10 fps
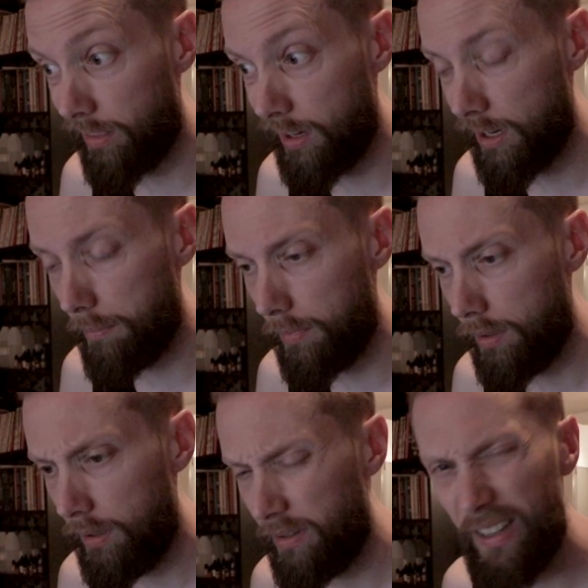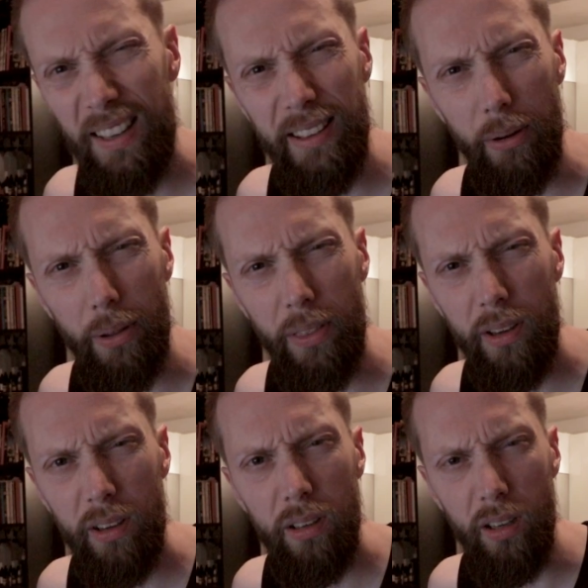the name. Takedown, I
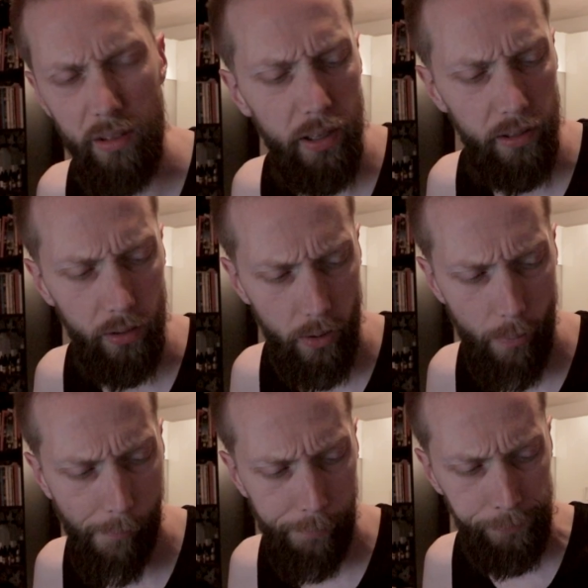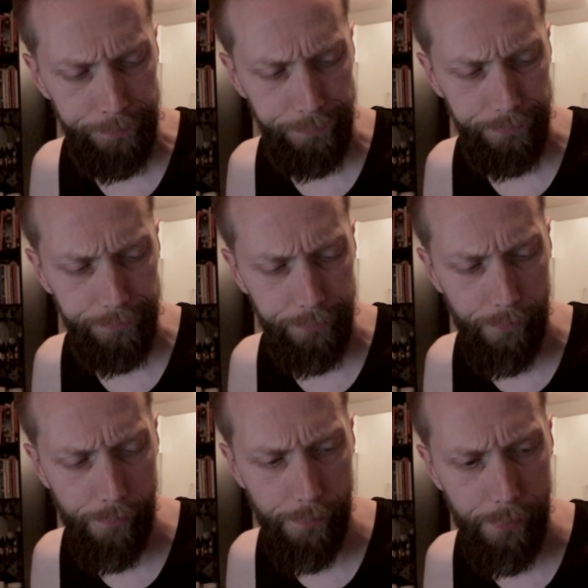think. Yeah, Takedown.
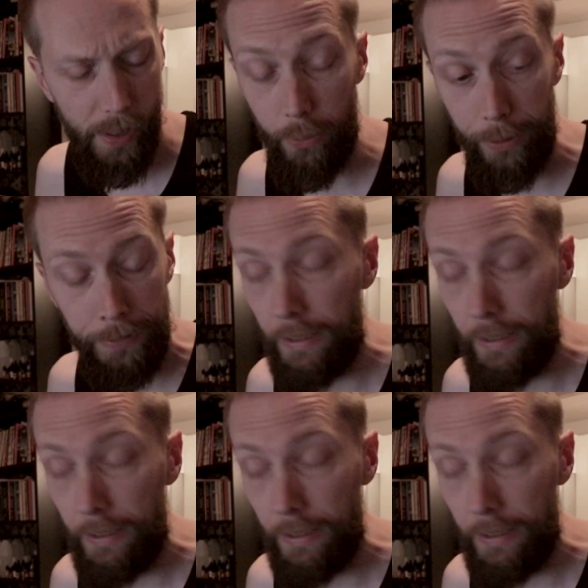Hmm. Anyway,